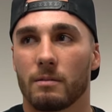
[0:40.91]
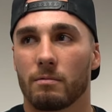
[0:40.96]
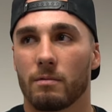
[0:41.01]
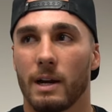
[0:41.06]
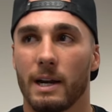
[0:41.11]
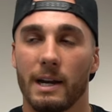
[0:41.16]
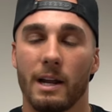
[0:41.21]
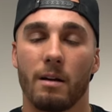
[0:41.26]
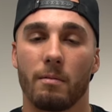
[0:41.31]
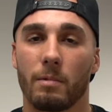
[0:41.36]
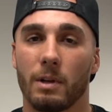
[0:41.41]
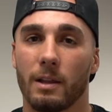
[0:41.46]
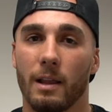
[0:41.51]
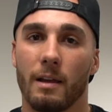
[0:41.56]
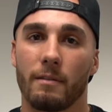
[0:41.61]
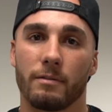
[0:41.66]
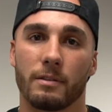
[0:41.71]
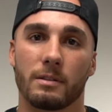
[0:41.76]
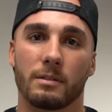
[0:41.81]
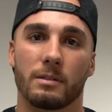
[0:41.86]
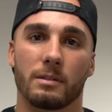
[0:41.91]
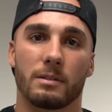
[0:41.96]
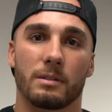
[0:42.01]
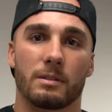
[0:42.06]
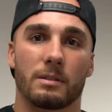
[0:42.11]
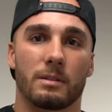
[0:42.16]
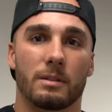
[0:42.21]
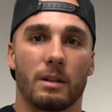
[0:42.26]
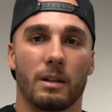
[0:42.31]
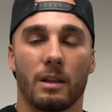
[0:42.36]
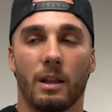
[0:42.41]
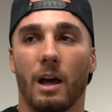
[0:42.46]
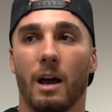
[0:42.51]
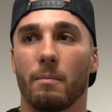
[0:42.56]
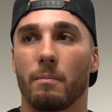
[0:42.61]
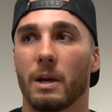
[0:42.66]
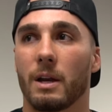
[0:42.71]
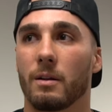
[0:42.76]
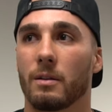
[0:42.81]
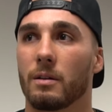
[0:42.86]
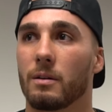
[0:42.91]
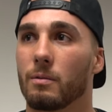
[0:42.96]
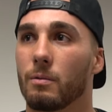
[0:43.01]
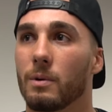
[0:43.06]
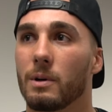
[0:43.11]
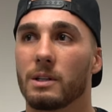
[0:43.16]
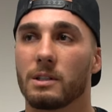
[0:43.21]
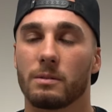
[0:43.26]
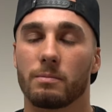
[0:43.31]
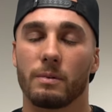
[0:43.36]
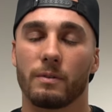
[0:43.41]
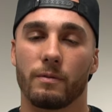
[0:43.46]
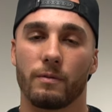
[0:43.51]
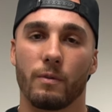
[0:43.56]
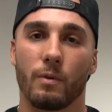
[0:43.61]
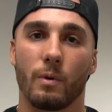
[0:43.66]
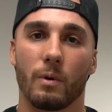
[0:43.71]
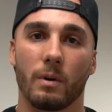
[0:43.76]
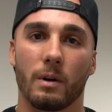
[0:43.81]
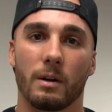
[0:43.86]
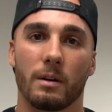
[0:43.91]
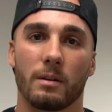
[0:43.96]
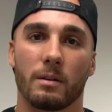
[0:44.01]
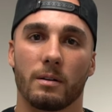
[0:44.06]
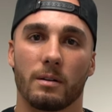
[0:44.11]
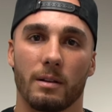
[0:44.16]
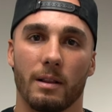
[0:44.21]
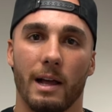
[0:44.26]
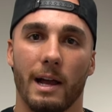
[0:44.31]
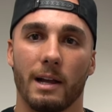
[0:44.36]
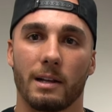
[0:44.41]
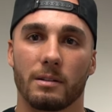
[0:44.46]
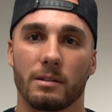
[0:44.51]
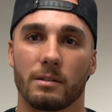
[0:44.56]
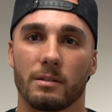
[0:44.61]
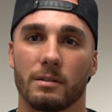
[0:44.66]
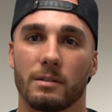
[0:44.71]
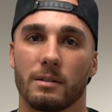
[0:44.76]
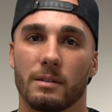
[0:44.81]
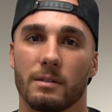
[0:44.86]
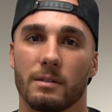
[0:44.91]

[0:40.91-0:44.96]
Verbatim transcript: right now my life is a lot better than it was before class.